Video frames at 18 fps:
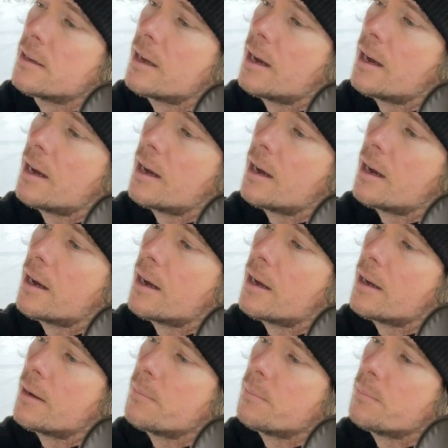
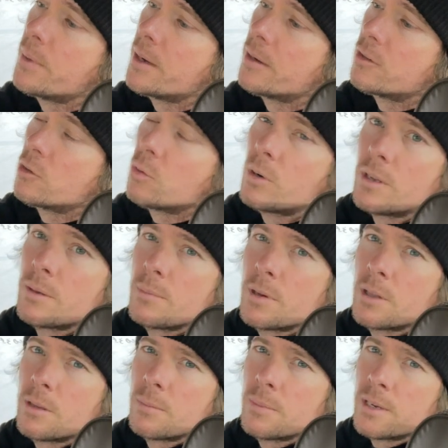uh, about 20
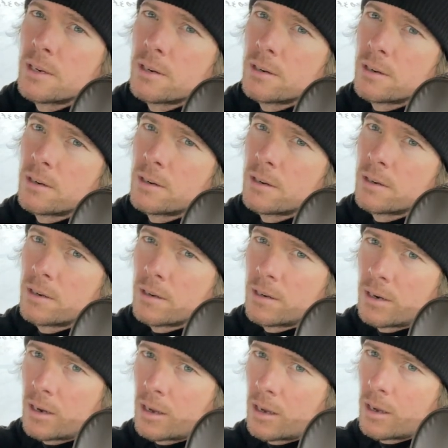millimeter
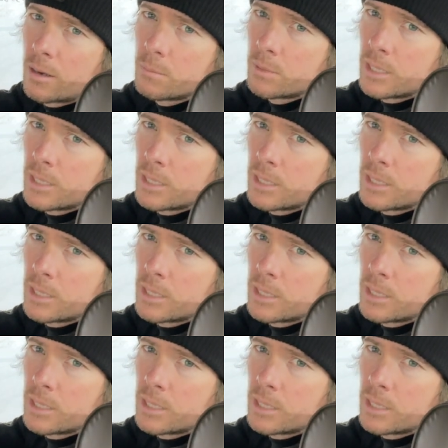um,